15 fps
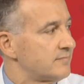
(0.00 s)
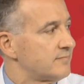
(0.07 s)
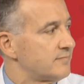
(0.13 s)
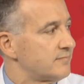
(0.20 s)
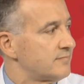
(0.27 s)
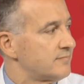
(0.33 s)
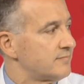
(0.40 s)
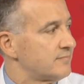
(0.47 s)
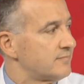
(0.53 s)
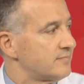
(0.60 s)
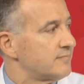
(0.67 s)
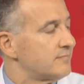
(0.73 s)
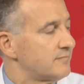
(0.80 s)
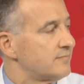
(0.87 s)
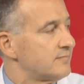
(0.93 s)

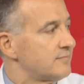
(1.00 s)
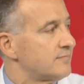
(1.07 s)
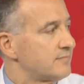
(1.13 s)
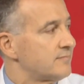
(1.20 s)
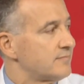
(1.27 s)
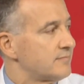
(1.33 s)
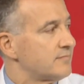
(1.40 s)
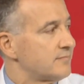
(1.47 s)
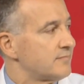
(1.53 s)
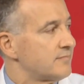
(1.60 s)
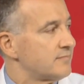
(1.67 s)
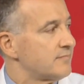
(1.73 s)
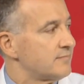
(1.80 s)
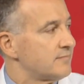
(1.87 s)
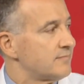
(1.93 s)

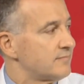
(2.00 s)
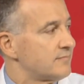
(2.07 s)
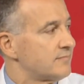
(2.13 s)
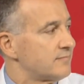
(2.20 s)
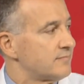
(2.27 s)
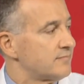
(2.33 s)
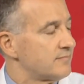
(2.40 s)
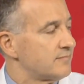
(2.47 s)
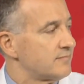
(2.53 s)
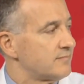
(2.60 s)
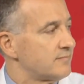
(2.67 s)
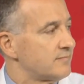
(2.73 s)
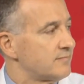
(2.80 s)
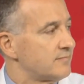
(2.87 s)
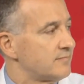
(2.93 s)

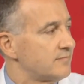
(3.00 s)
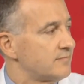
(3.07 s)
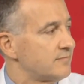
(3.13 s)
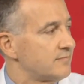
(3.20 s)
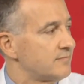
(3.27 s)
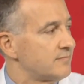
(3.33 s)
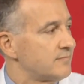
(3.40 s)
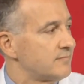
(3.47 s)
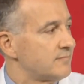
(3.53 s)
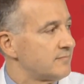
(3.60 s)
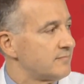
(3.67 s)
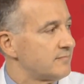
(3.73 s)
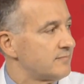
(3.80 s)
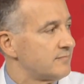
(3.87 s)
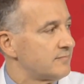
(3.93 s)

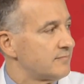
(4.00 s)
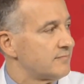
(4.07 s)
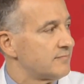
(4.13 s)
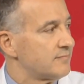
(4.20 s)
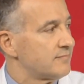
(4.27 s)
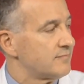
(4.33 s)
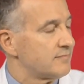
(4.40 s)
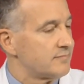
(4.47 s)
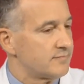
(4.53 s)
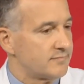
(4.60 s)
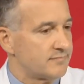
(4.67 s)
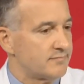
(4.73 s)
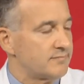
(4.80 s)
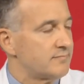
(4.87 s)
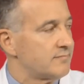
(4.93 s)

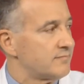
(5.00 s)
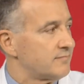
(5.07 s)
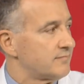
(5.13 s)
The person shown says nothing.